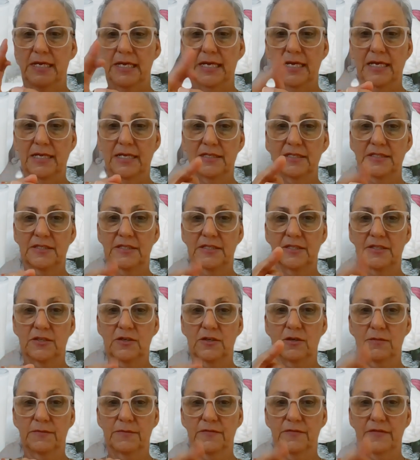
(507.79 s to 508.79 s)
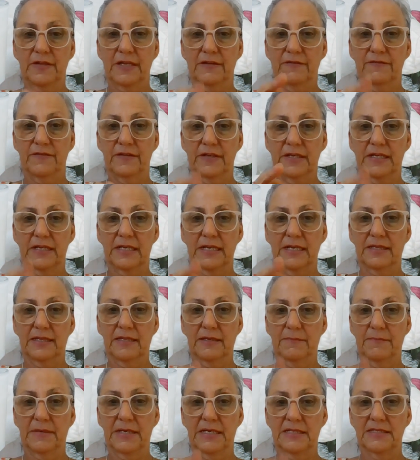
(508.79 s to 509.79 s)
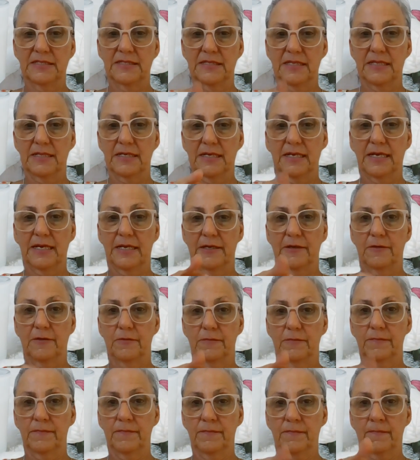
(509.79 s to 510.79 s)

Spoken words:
and it's the top of that finger at the base of the nail.